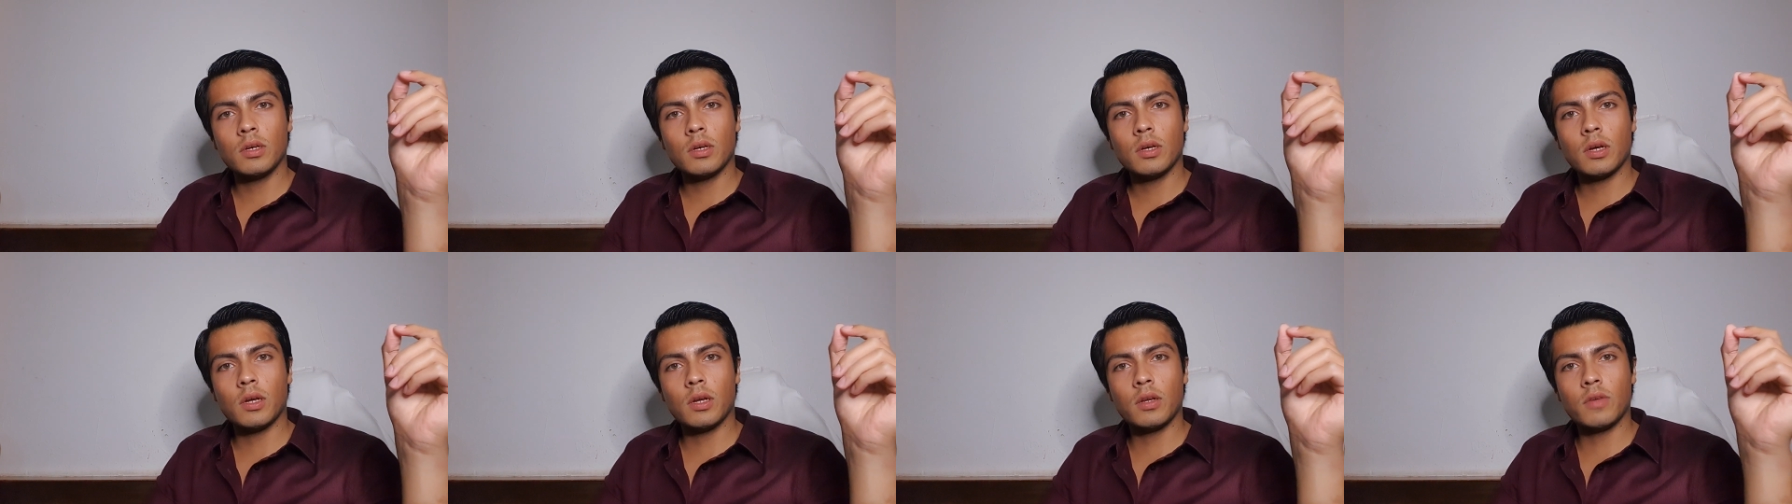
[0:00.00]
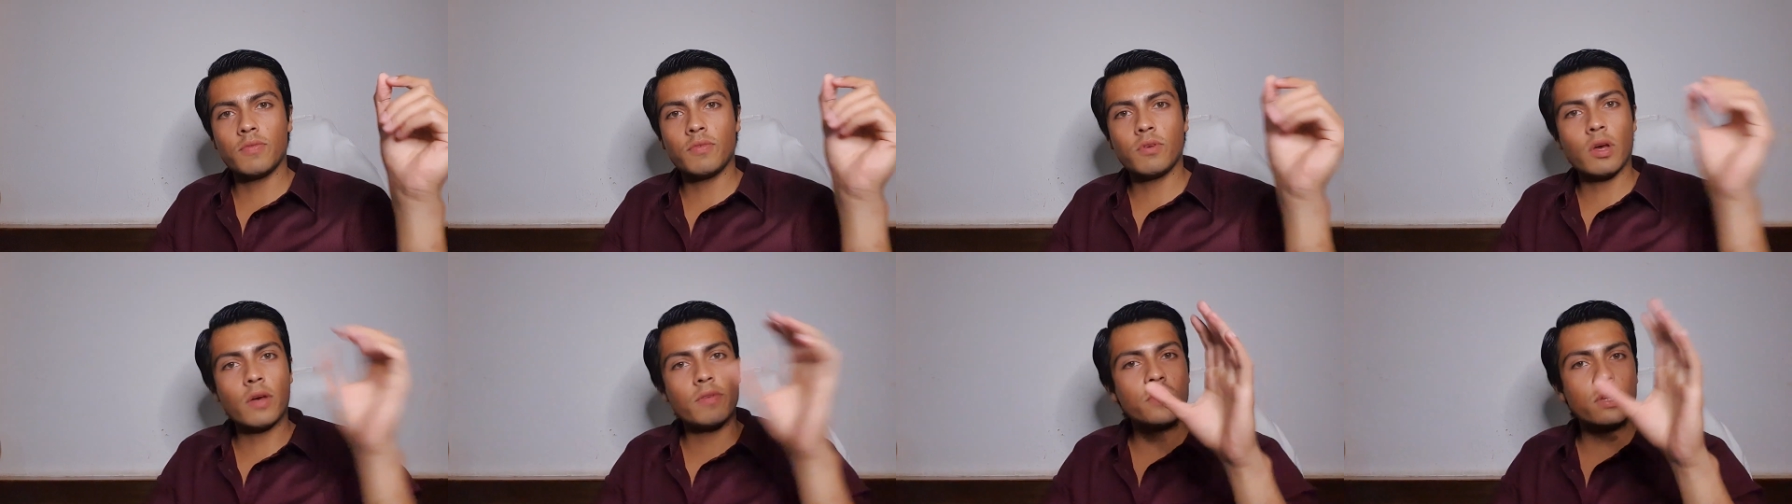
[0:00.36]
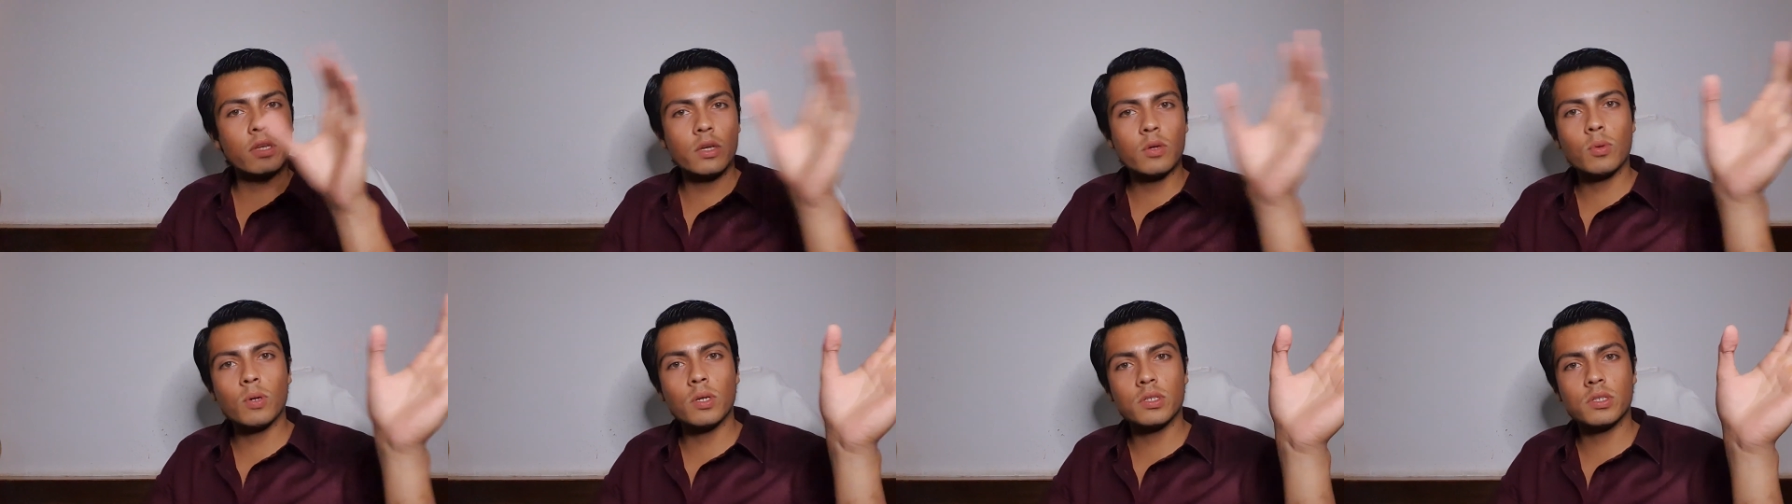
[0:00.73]
And if you have
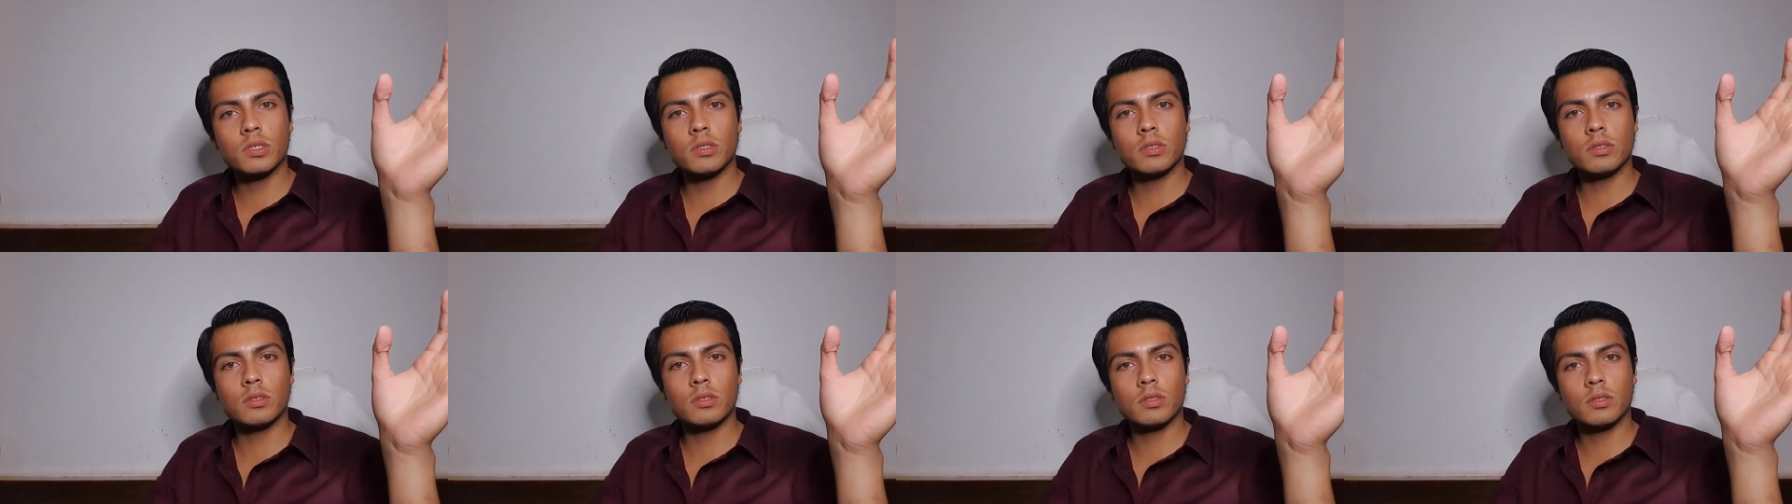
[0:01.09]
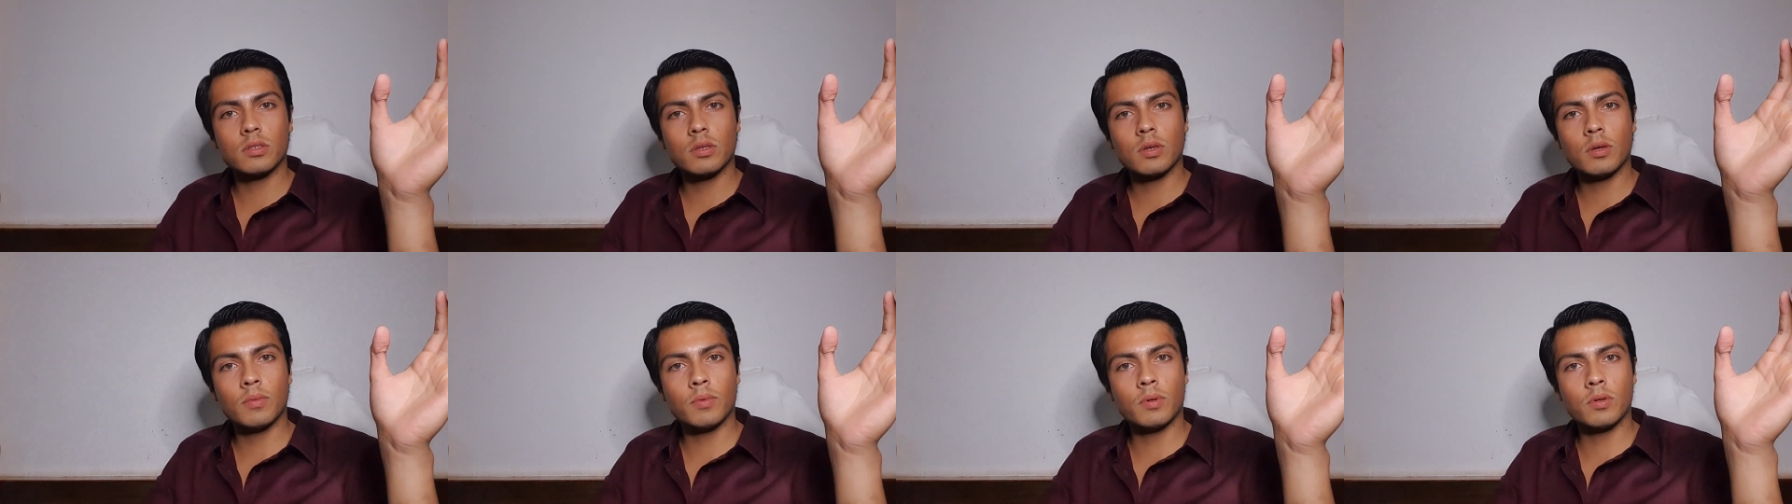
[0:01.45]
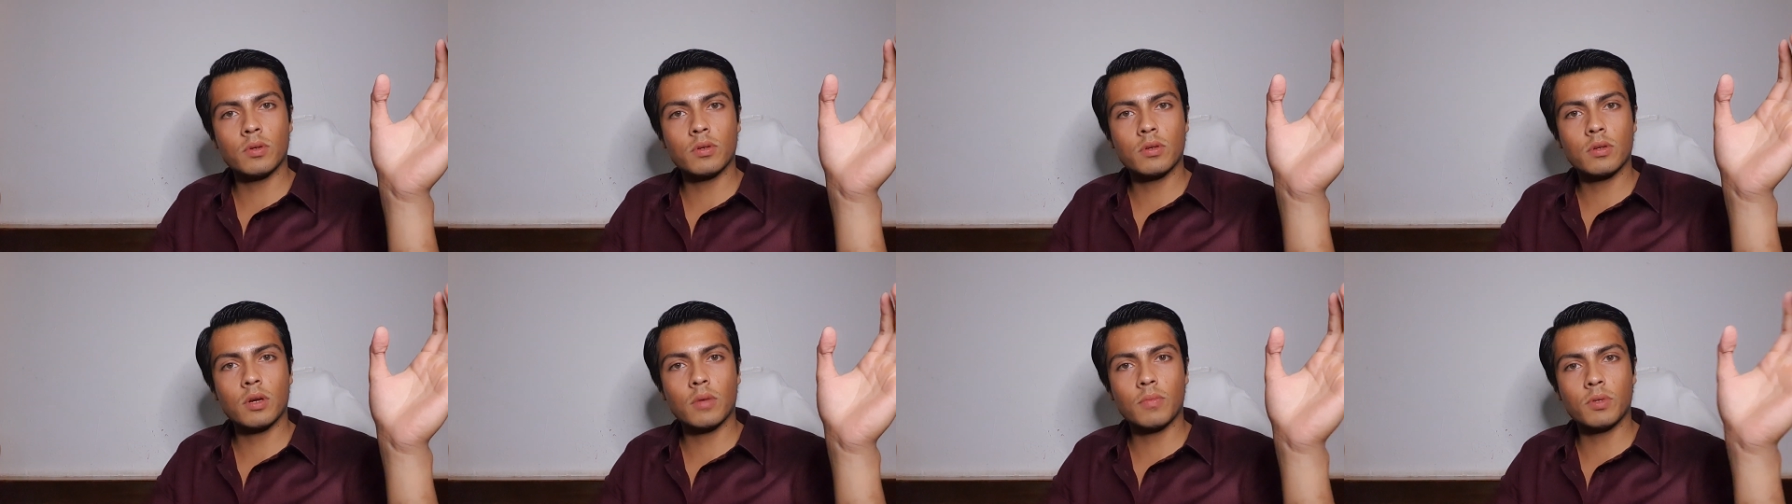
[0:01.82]
any questions
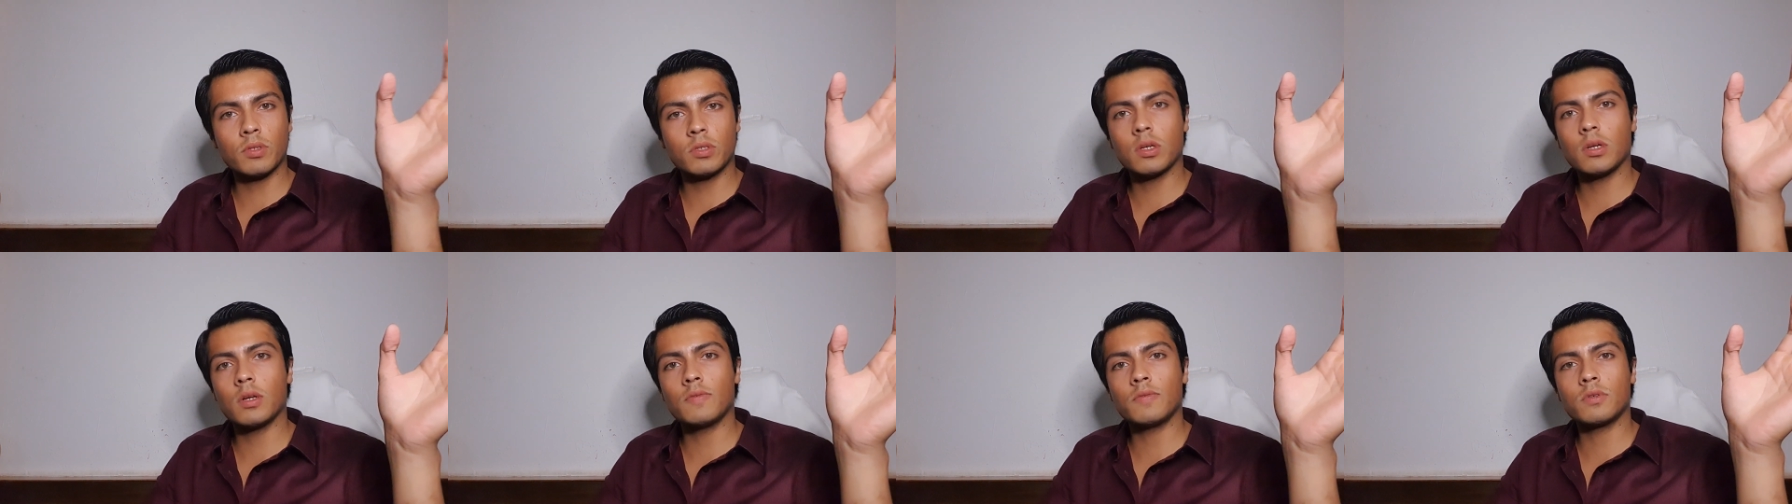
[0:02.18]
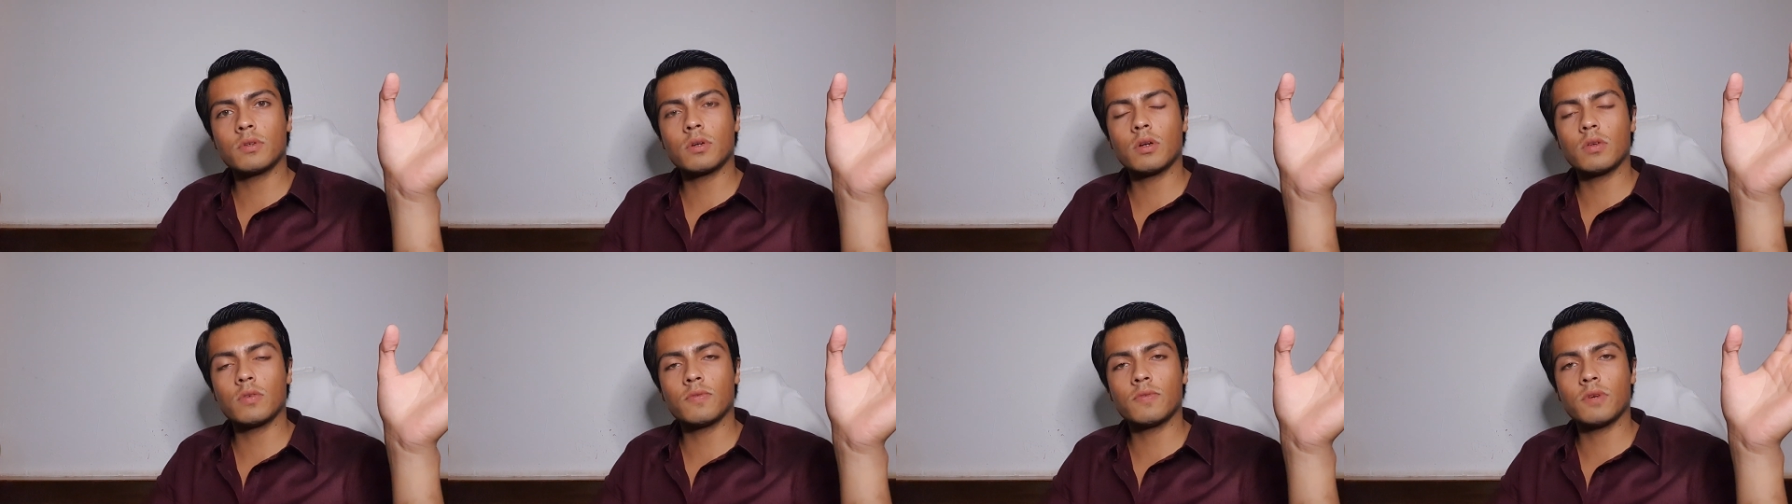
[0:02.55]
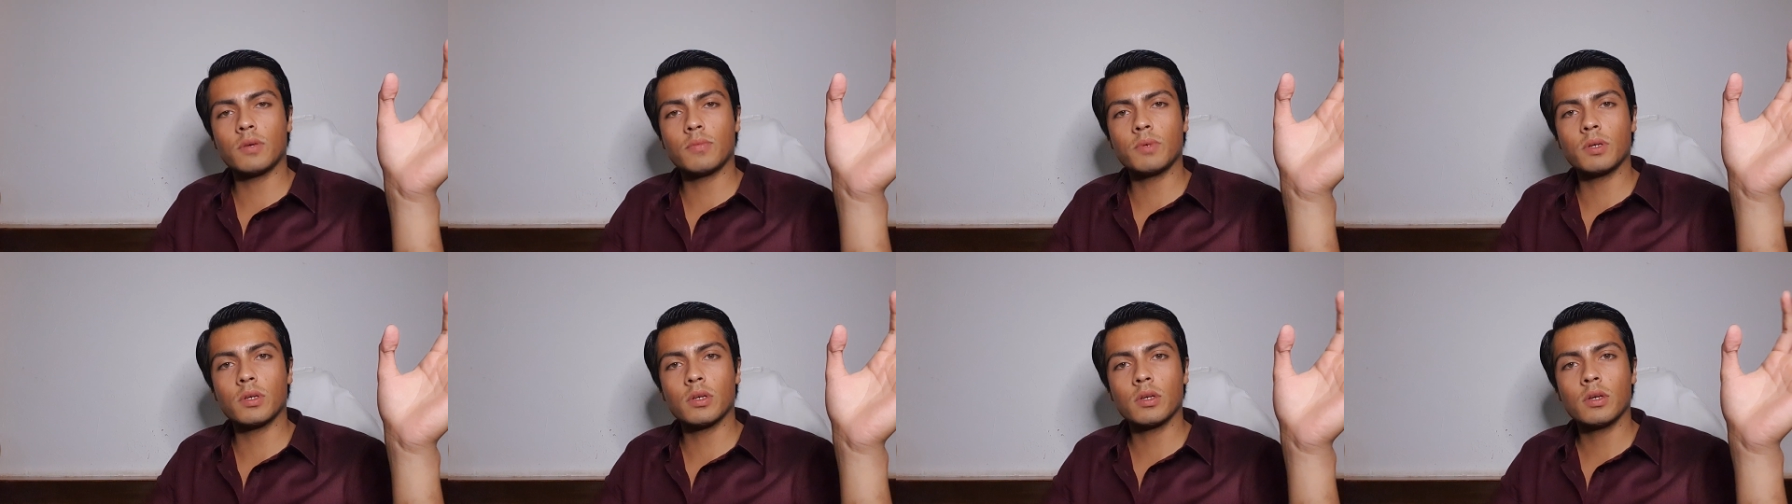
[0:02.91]
about commercial avocado
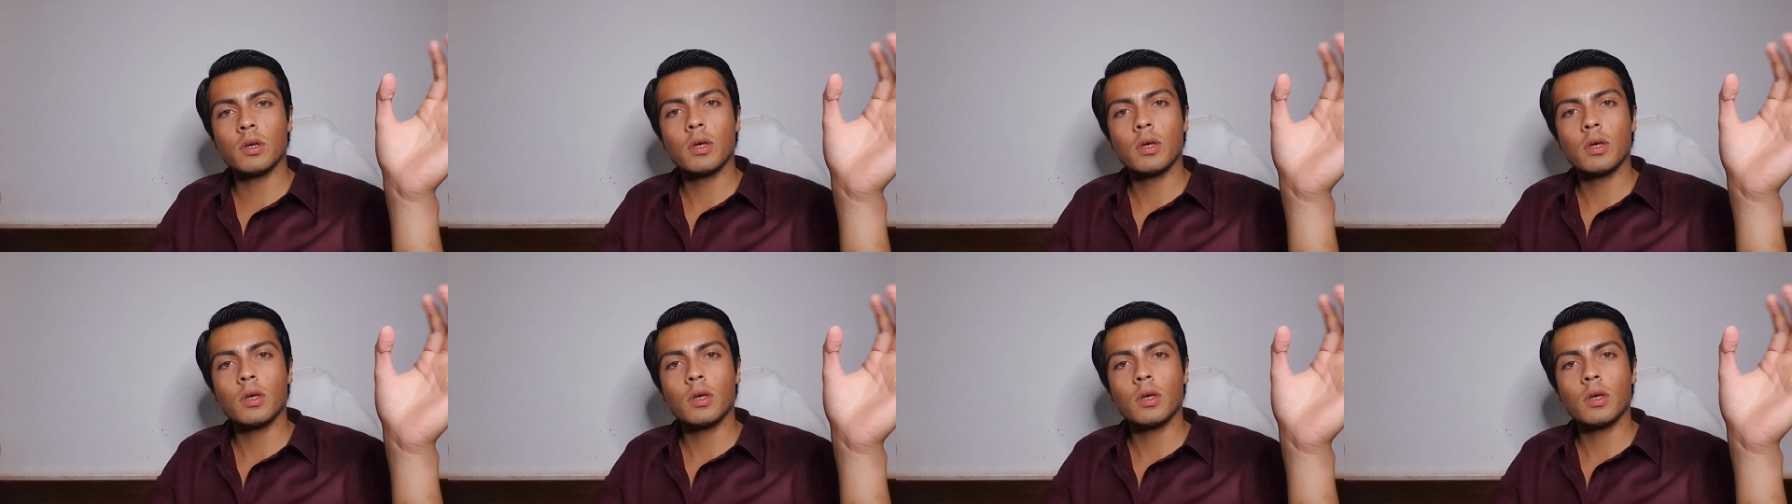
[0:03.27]
farming,